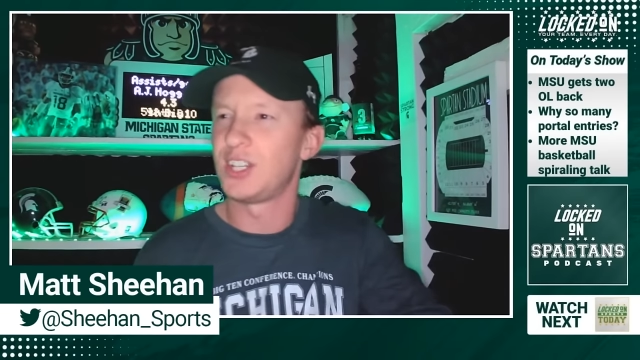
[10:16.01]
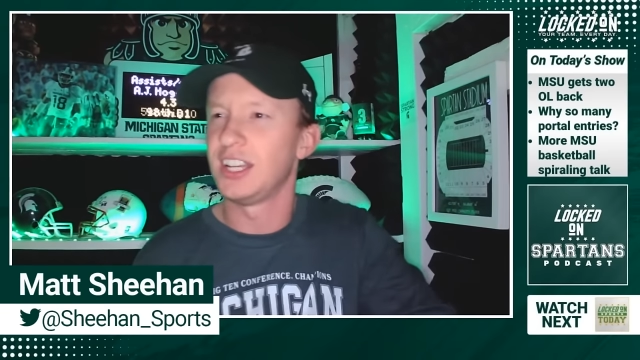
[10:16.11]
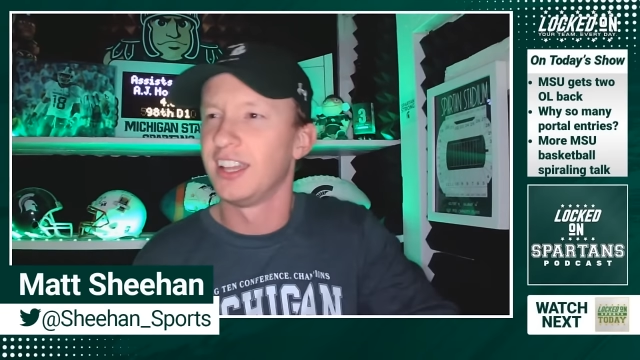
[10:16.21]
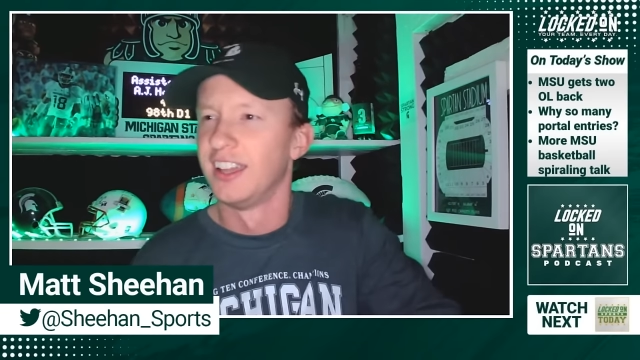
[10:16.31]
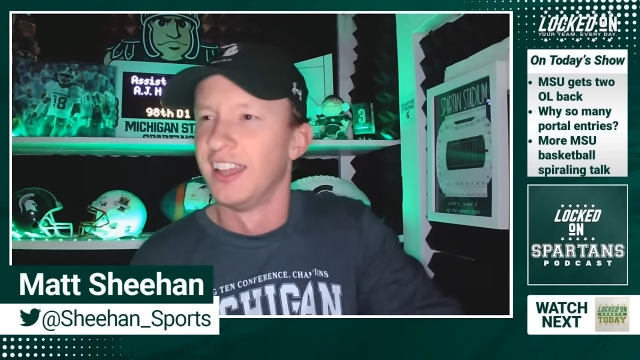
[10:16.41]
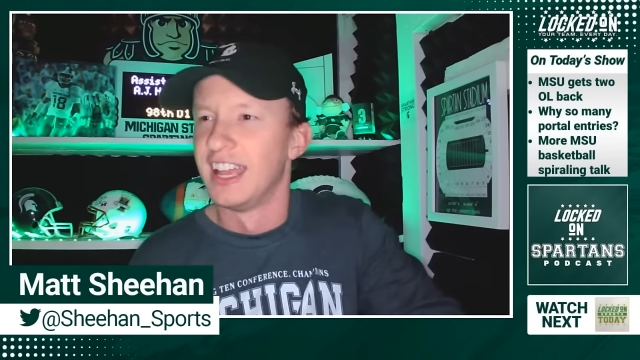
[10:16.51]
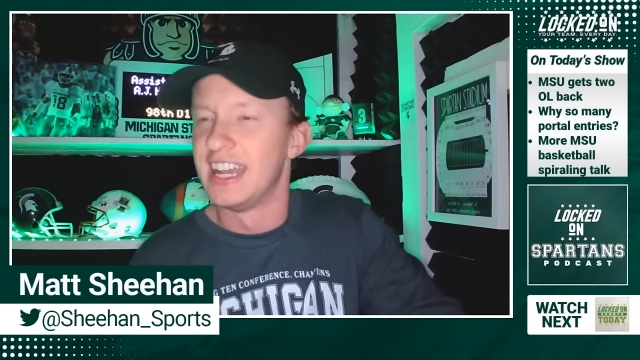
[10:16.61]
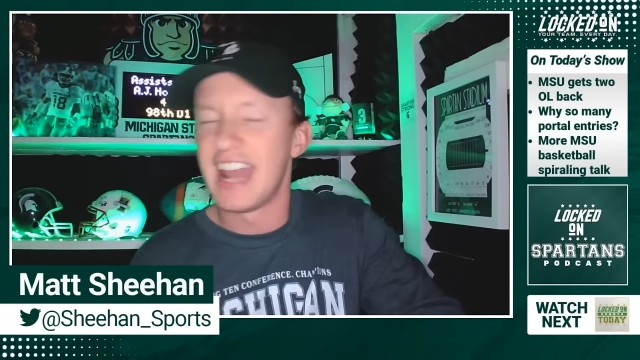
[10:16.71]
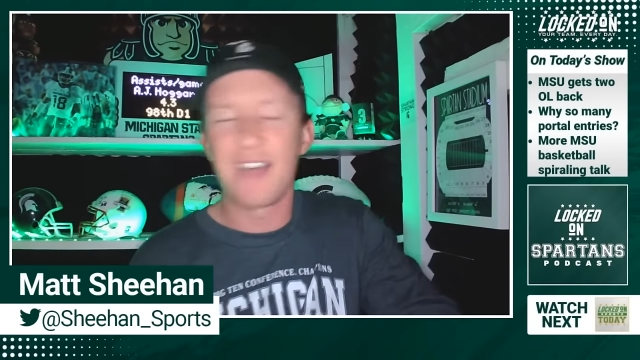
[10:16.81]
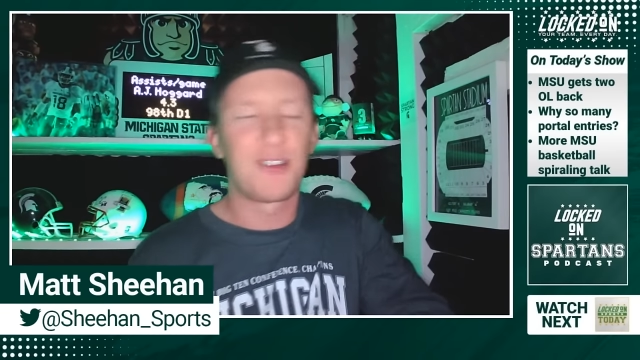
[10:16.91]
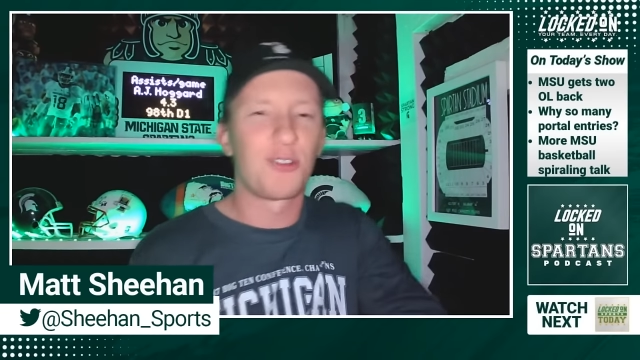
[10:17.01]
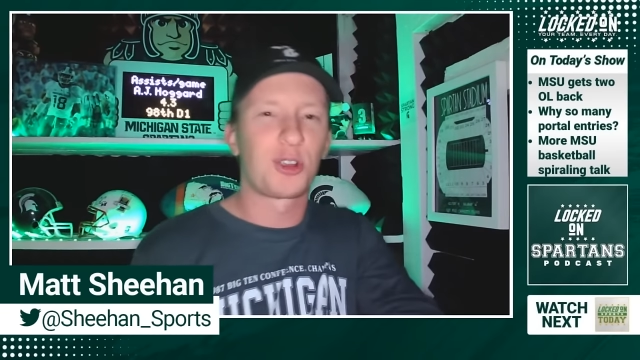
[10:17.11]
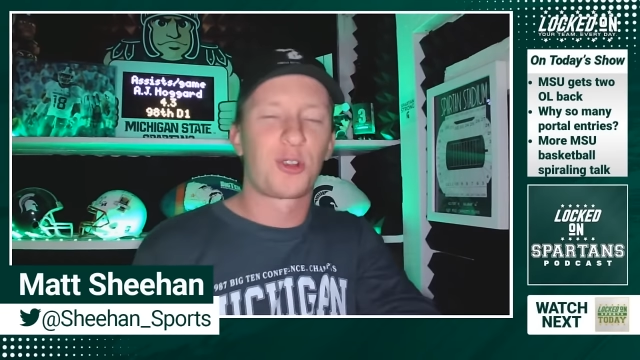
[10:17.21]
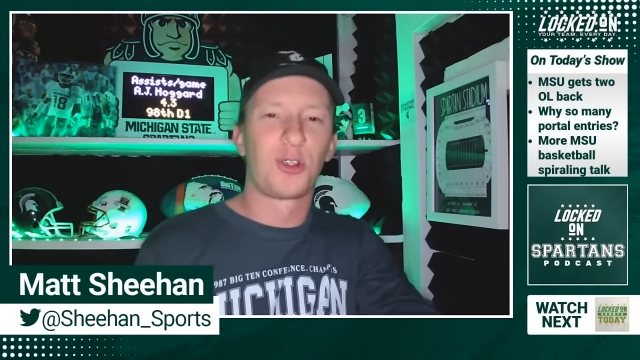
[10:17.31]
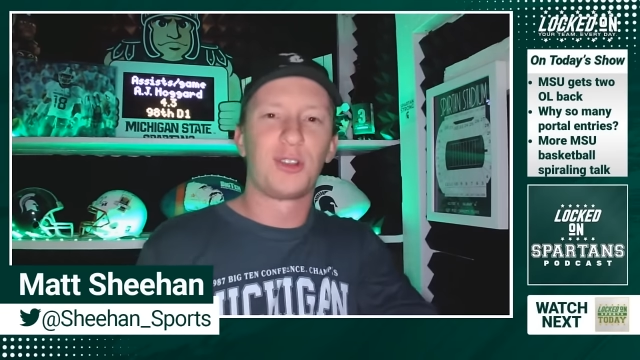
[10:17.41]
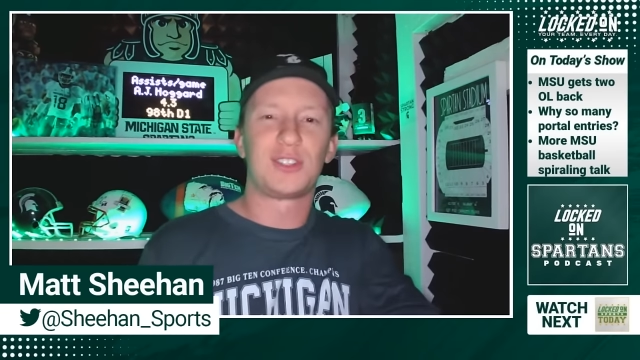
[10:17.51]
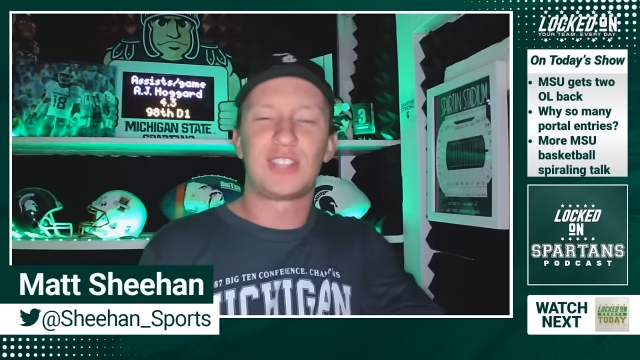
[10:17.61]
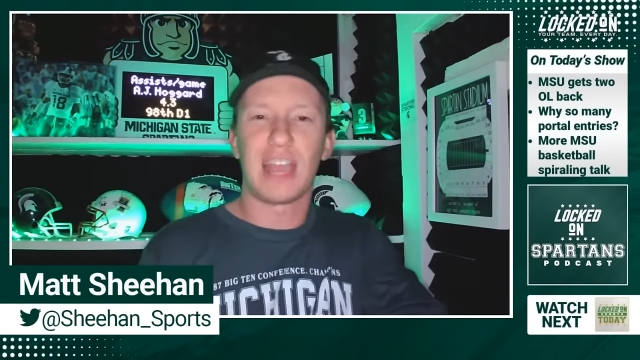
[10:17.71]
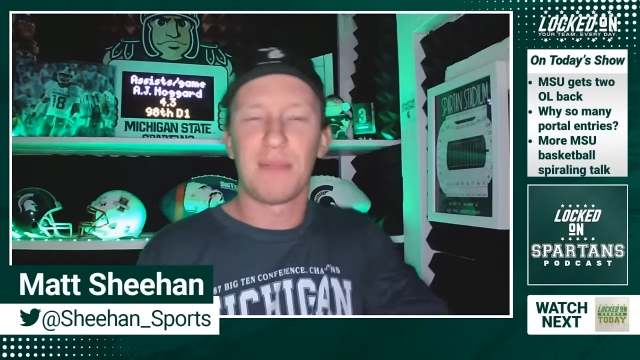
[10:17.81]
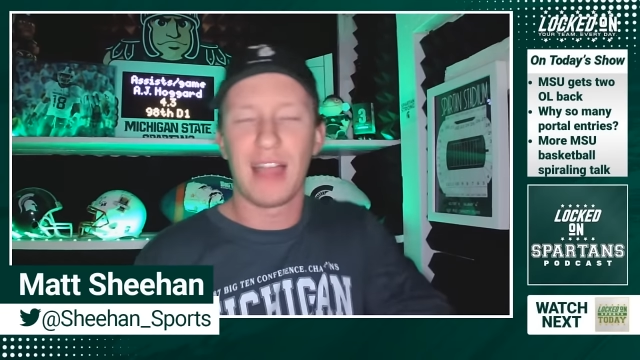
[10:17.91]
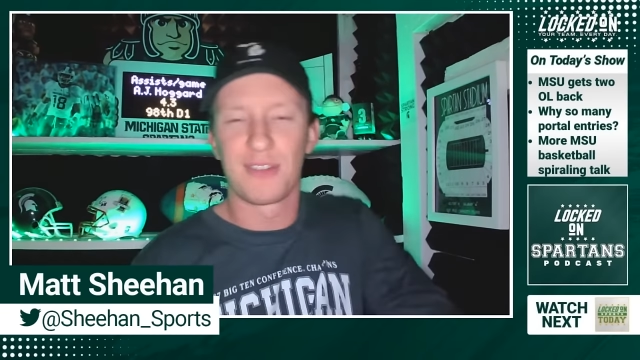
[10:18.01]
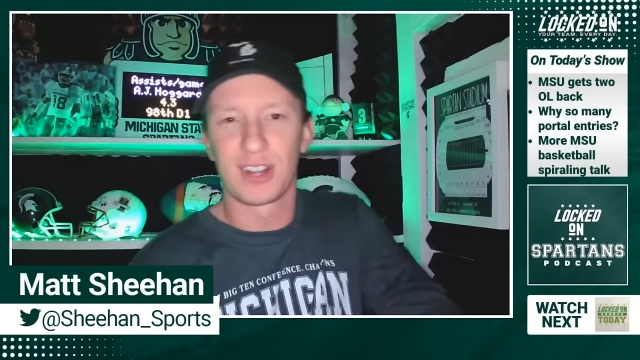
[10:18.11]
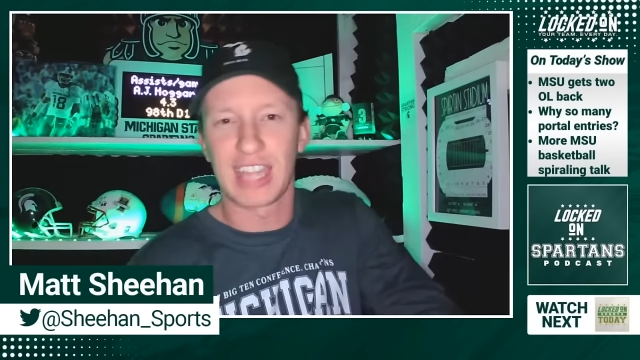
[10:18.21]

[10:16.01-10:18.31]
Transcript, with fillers: He never recruited Sam Leavitt